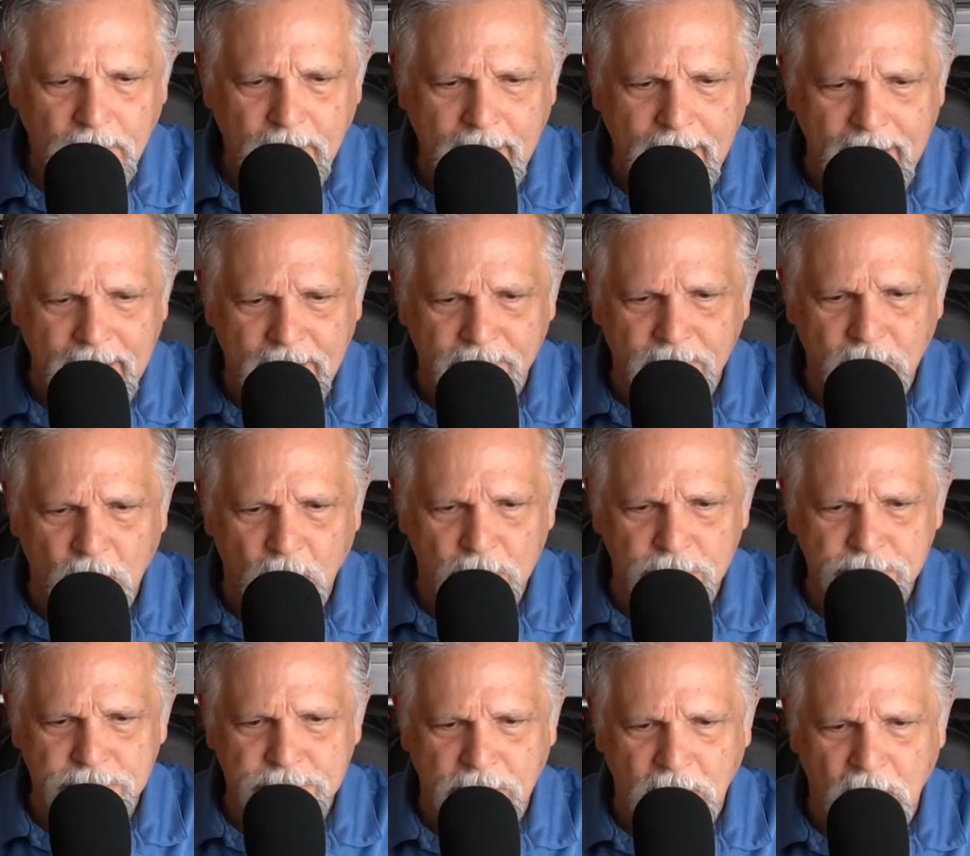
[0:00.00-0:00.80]
and of
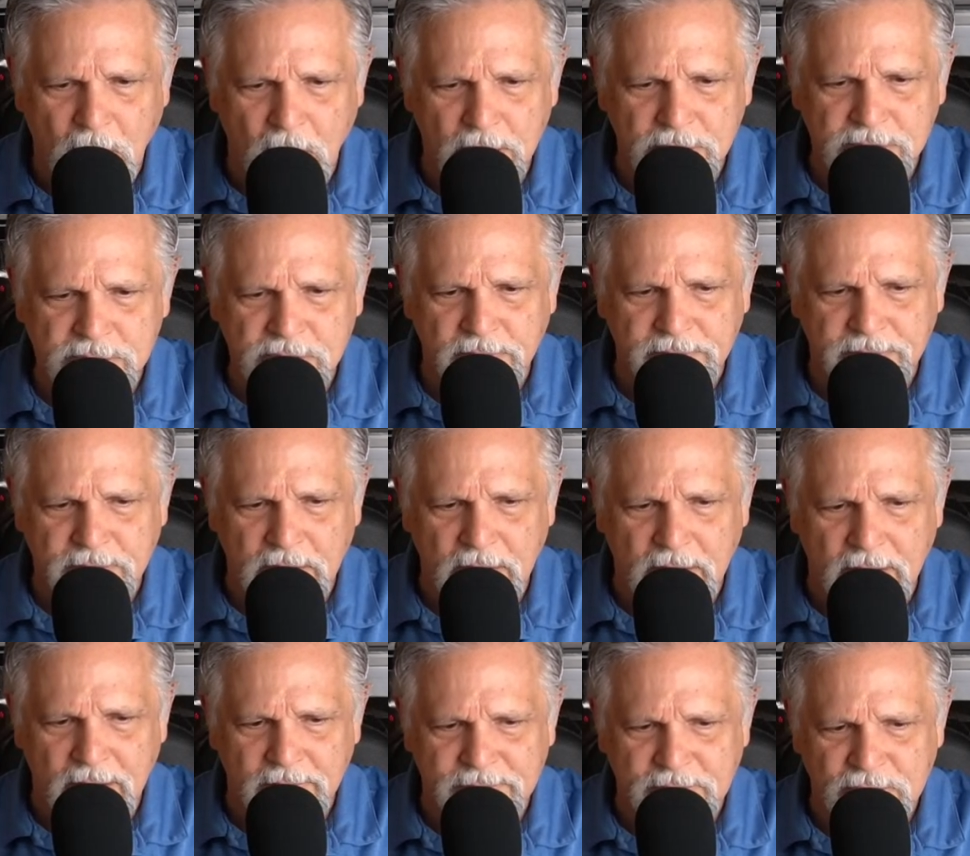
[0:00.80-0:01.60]
course, the cost of the
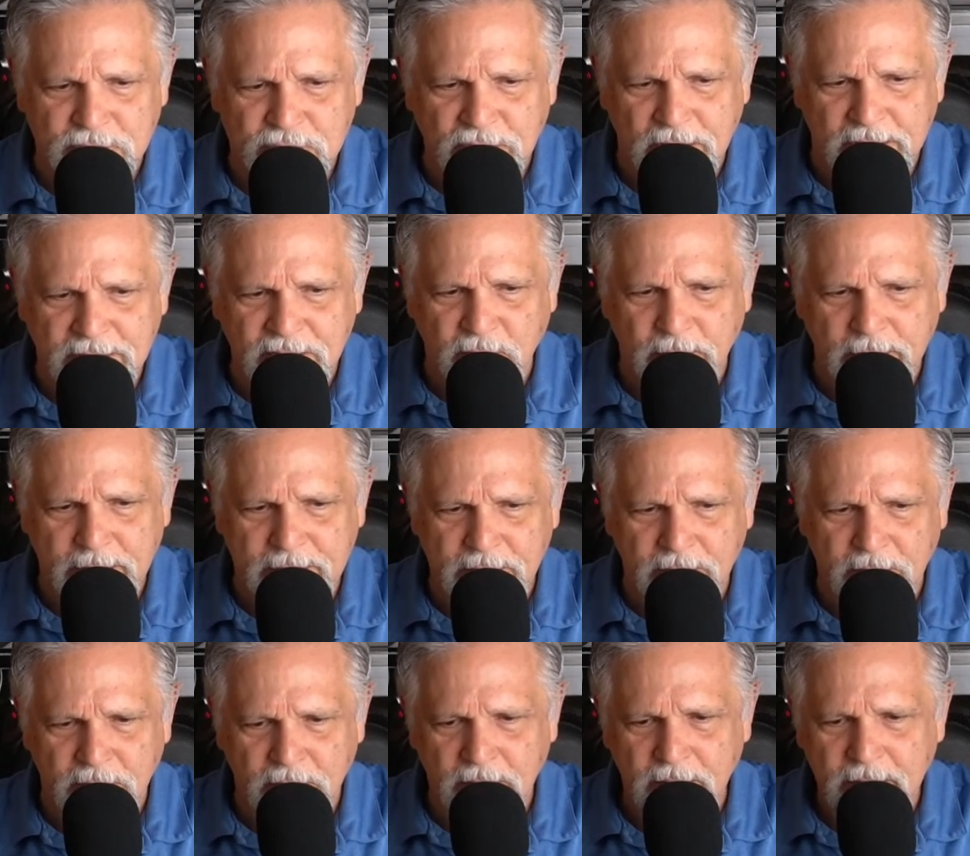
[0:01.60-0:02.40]
of the
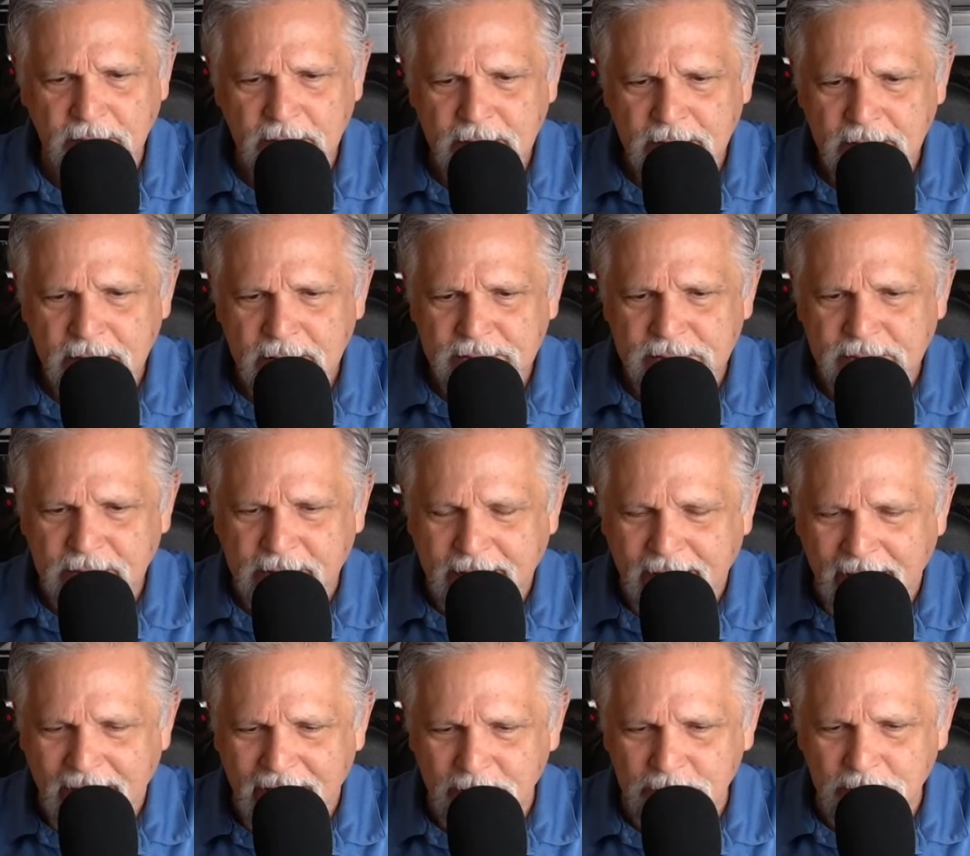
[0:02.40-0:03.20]
generator, the
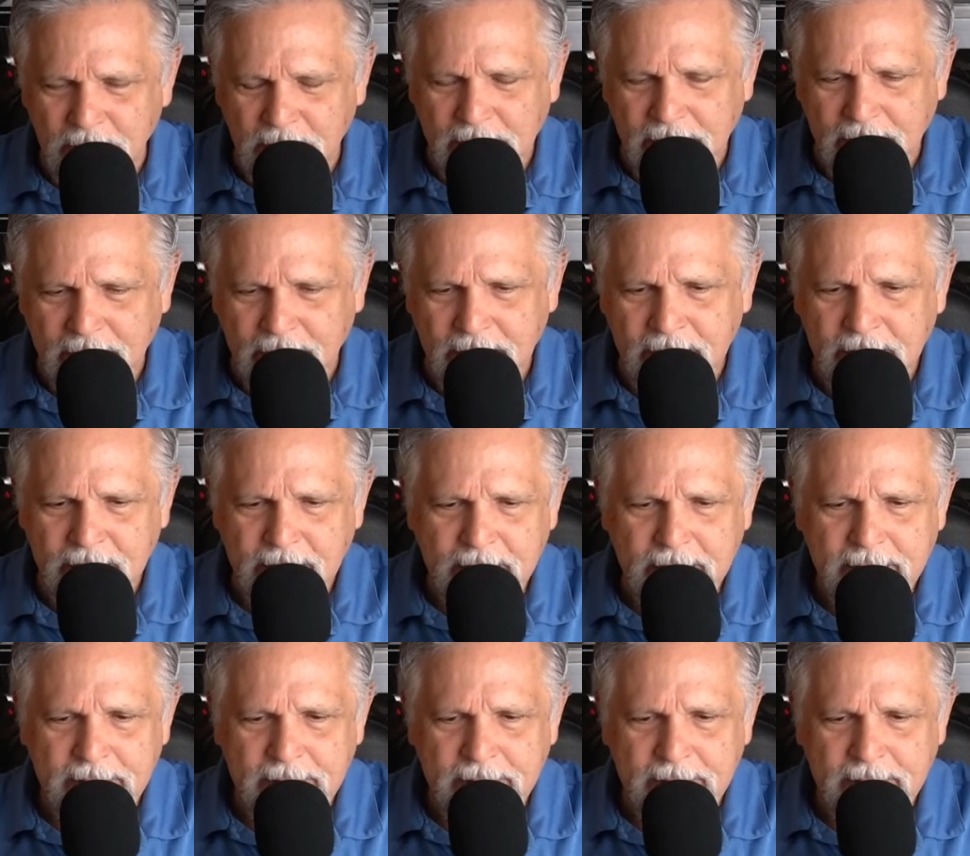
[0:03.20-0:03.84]
cabling,